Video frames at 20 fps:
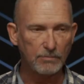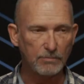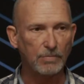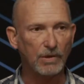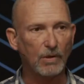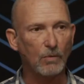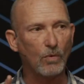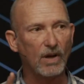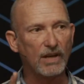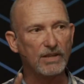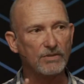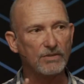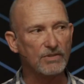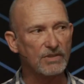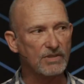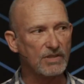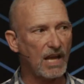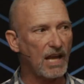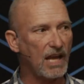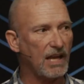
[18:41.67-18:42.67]
But what you
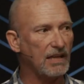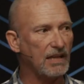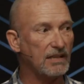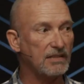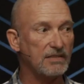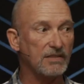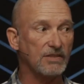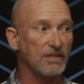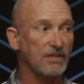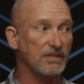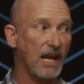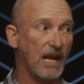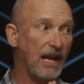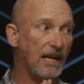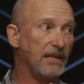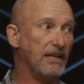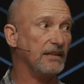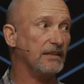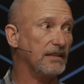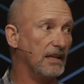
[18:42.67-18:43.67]
say isn't just
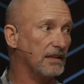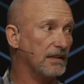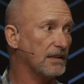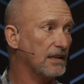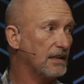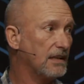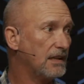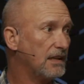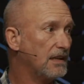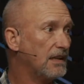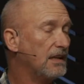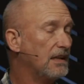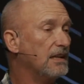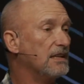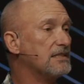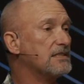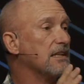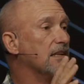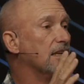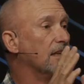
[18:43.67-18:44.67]
anything.
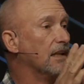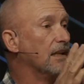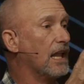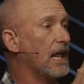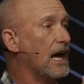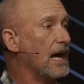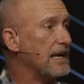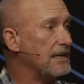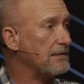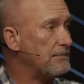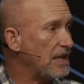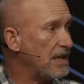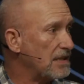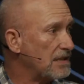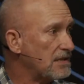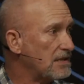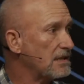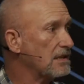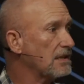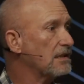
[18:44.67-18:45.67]
It's in
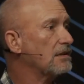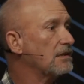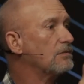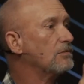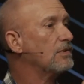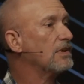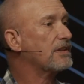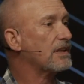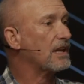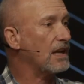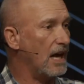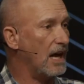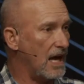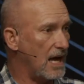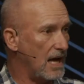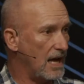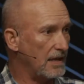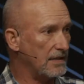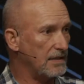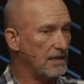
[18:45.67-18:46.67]
alignment with
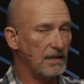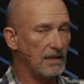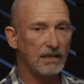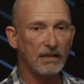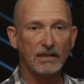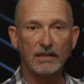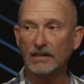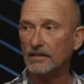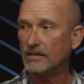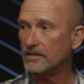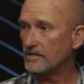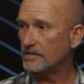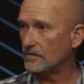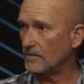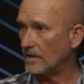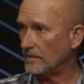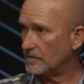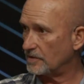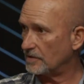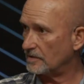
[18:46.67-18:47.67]
God and the
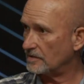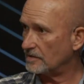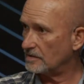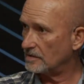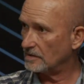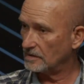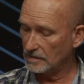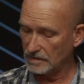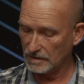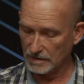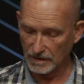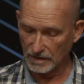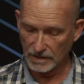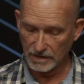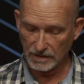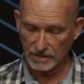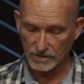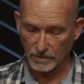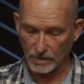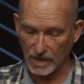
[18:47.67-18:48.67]
scriptures.
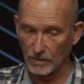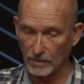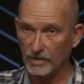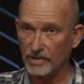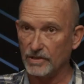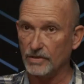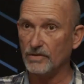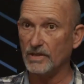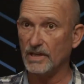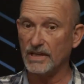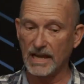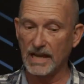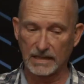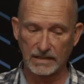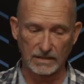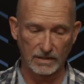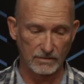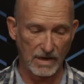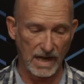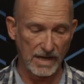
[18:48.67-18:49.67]
That's why we do the
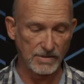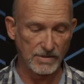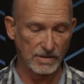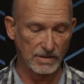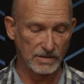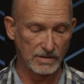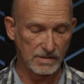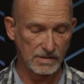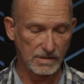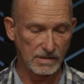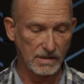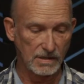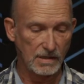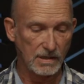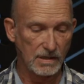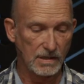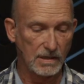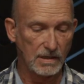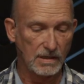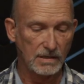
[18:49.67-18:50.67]
declarations,
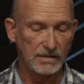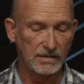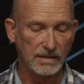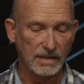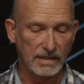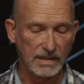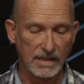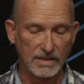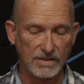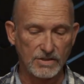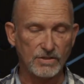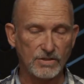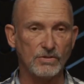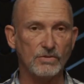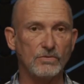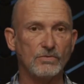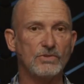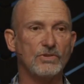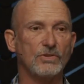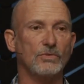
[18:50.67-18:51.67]
to get
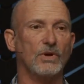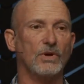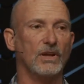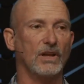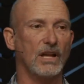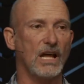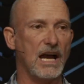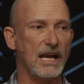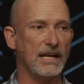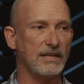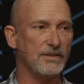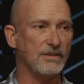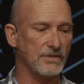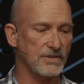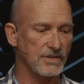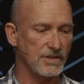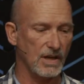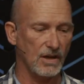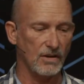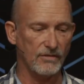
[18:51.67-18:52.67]
you to align
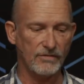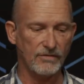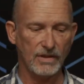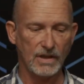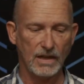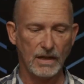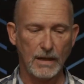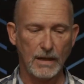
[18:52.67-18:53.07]
yourself.